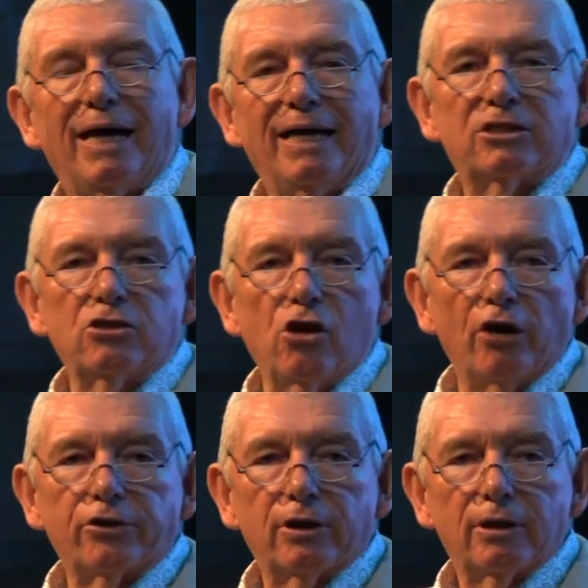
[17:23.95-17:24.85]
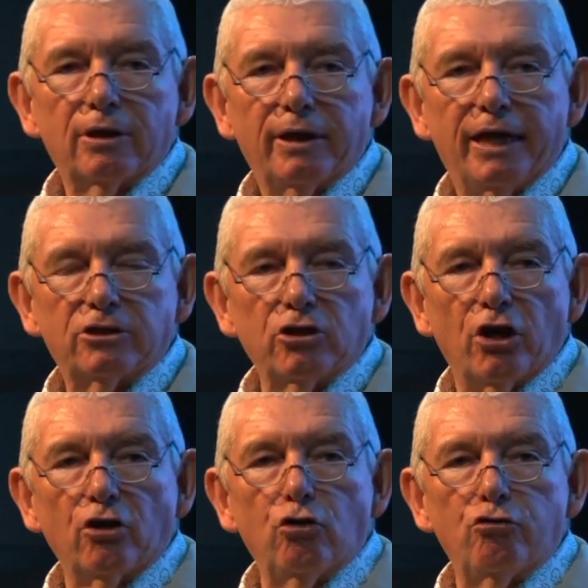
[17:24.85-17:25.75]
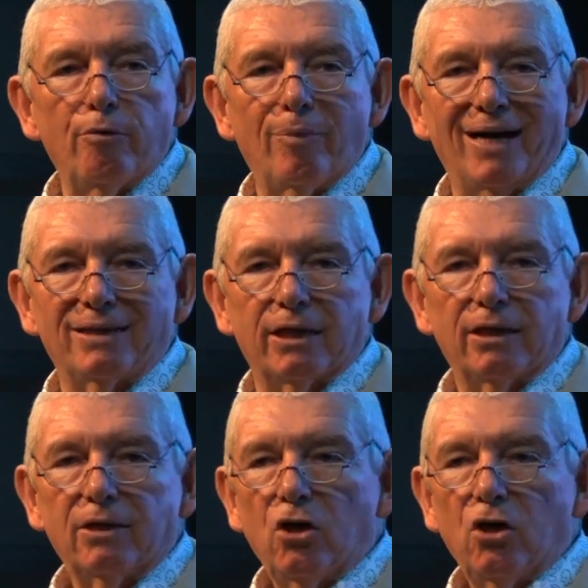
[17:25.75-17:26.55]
it's not a good reminder.